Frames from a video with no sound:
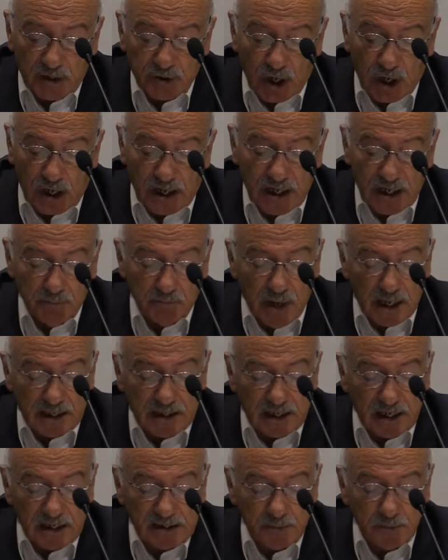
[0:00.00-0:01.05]
The same
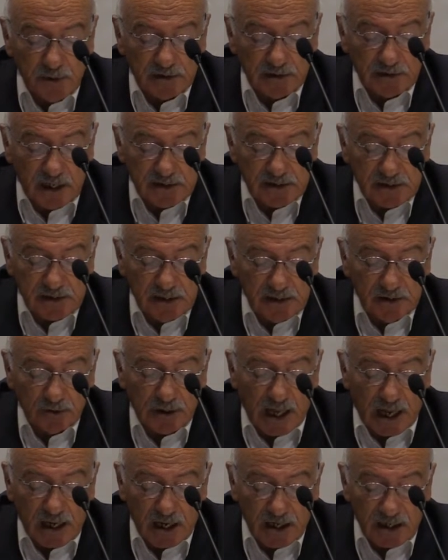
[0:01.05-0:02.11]
community,
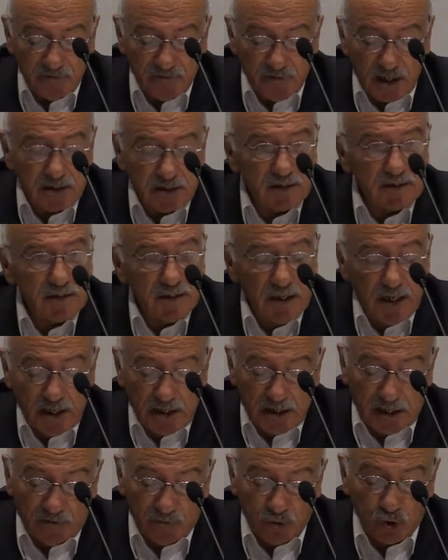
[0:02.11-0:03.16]
namely
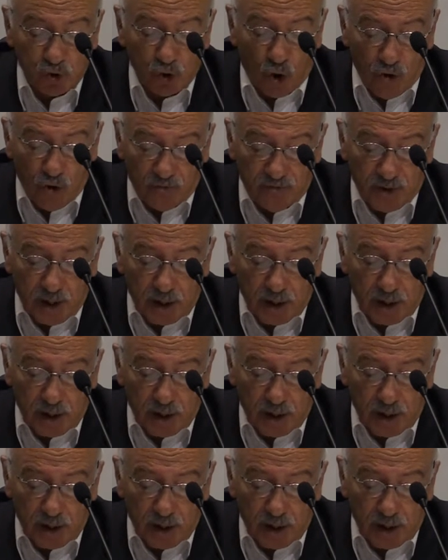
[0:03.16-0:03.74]
Armenians,